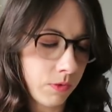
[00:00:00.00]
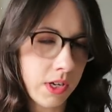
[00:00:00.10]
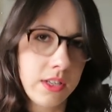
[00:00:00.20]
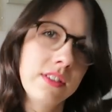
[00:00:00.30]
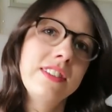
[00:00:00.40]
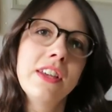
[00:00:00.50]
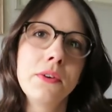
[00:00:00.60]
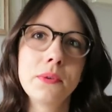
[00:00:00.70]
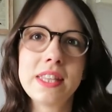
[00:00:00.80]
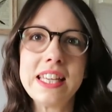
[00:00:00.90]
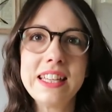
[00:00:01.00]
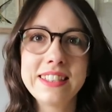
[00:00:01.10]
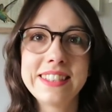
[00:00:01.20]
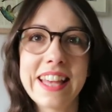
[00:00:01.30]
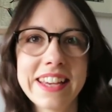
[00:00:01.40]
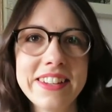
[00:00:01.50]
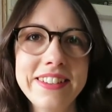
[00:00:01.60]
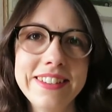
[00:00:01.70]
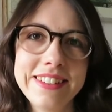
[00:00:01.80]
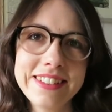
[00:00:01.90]
Right, so the
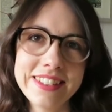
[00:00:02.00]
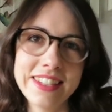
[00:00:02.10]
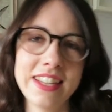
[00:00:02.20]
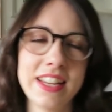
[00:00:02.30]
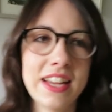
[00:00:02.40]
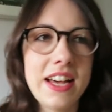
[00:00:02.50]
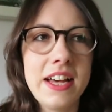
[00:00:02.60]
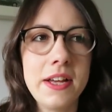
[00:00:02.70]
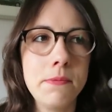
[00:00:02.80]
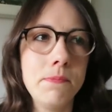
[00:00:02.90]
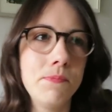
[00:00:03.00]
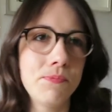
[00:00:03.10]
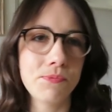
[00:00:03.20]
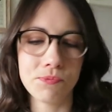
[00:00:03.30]
second, I